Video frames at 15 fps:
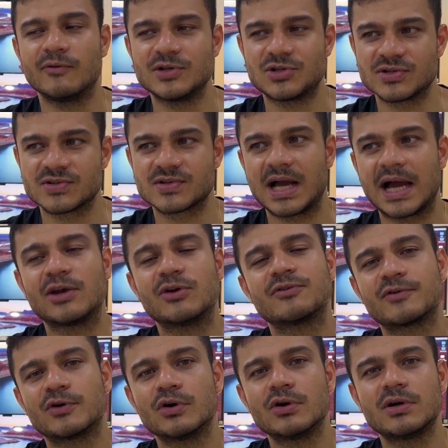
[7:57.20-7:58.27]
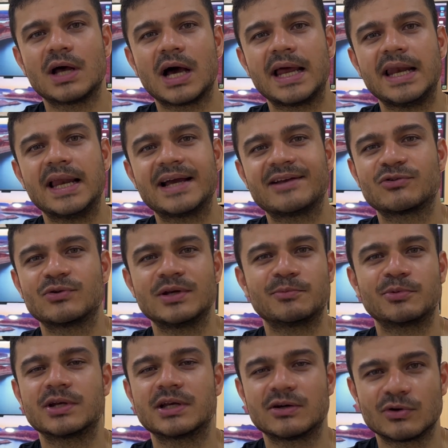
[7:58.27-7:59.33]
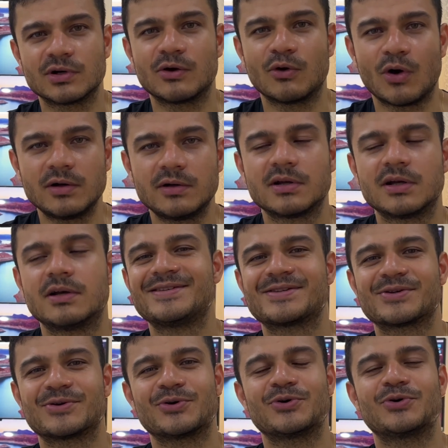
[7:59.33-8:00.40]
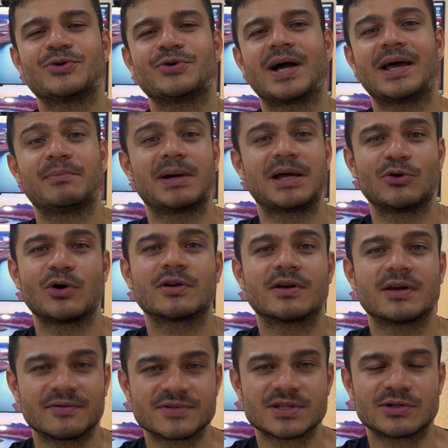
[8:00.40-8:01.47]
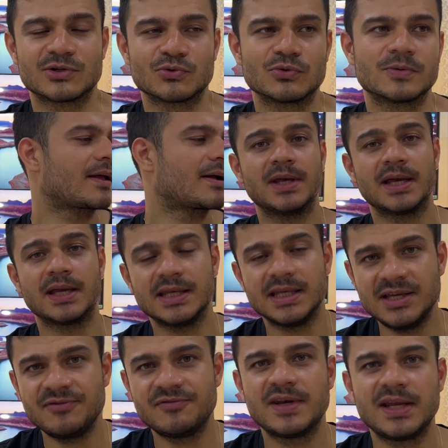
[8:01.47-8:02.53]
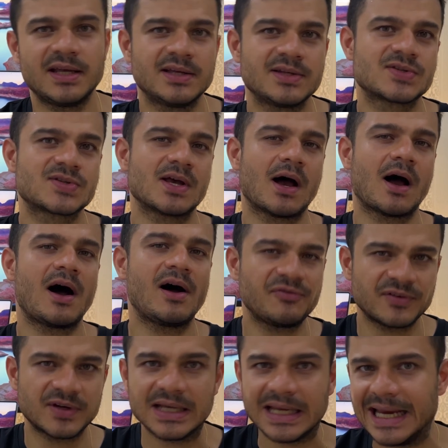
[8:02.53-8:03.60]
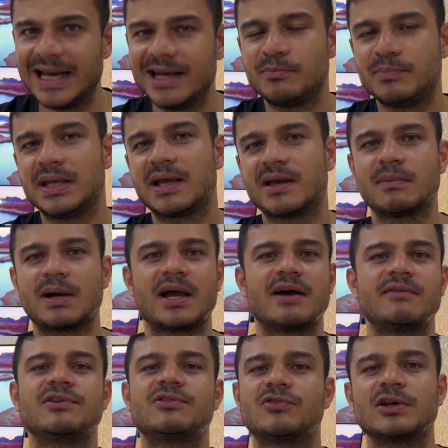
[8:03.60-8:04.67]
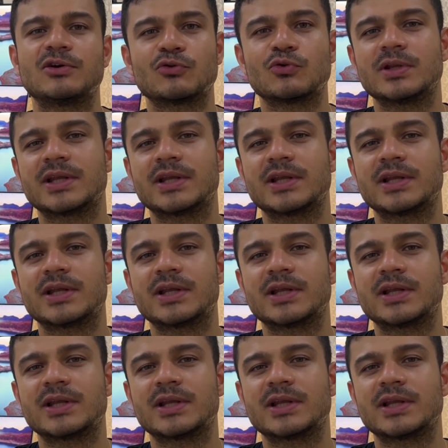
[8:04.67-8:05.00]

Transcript: which is kind of good. I like sweet potato a lot. So, and my daughter loves it too. The evenings after 8 p.m., I have a strict